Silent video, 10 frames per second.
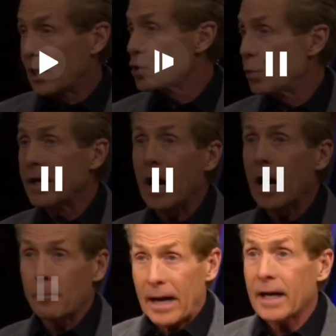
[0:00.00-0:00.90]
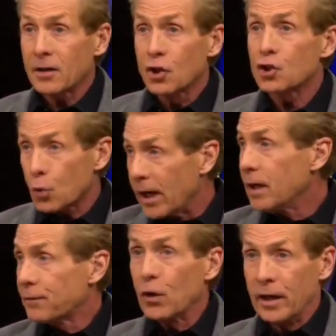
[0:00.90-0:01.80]
Players we got back in the
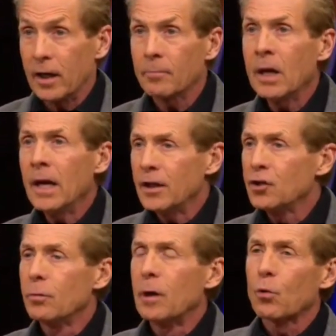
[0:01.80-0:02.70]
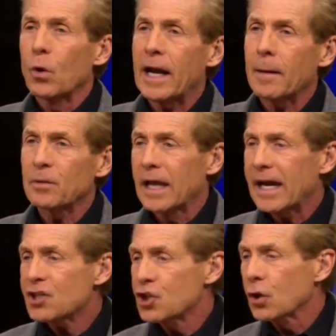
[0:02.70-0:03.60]
trade for him. And you remember what happened
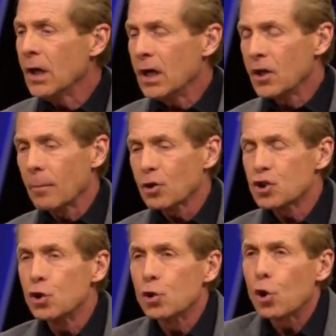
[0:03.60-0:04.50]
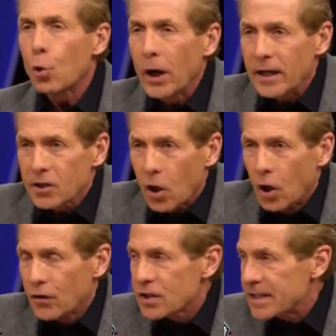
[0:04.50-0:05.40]
last year? #2 quit
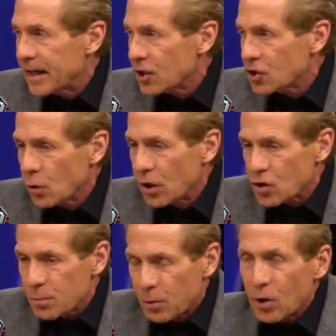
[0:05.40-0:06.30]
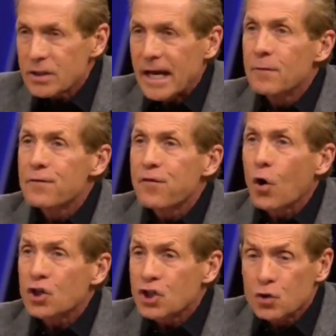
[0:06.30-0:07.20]
on the San Antonio Spurs. No, he
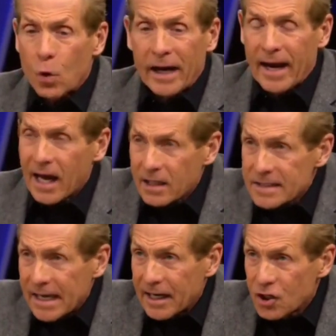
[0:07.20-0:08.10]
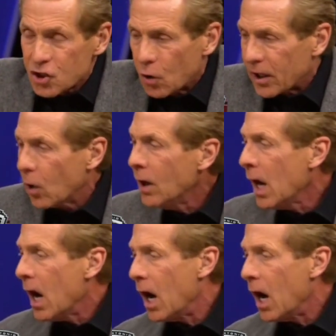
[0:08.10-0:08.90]
forced his way out of San Antonio